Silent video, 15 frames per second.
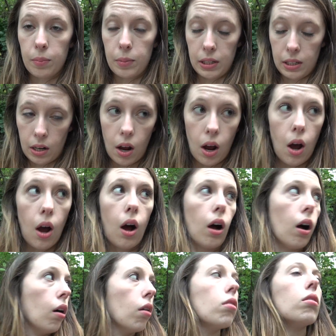I mean,
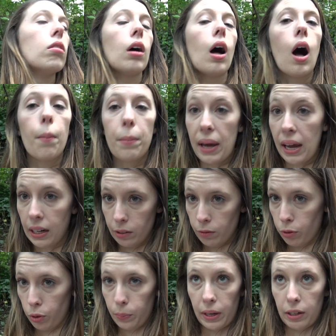
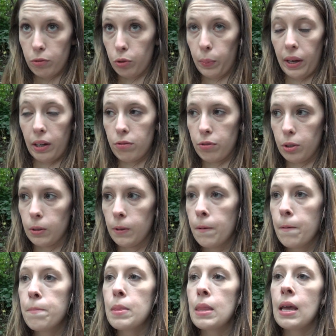painful, painful, painful.
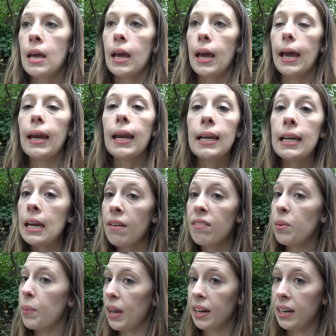And I didn't have
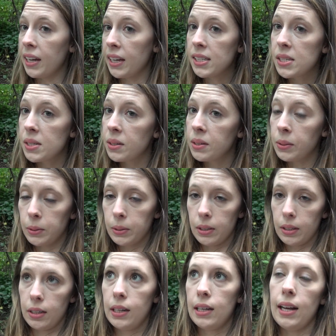any Band-Aids,
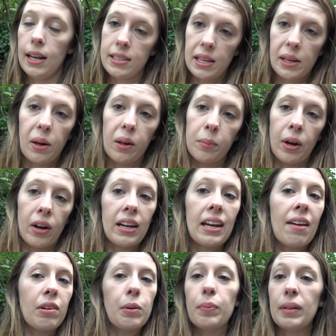or as they call them here, I didn't
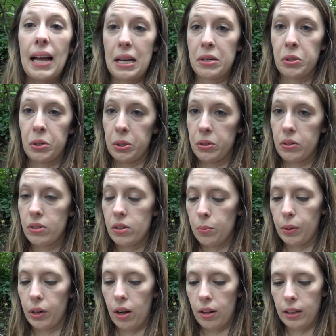have any plasters to
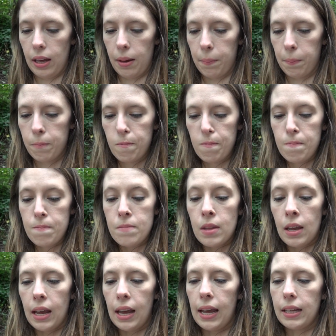put on them.
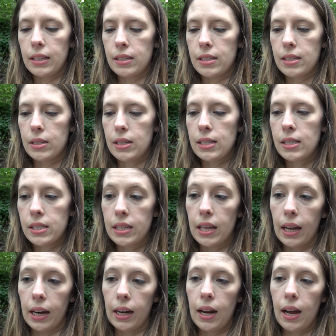And since
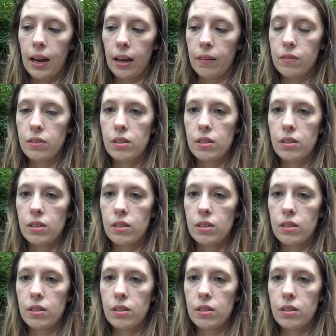then, I've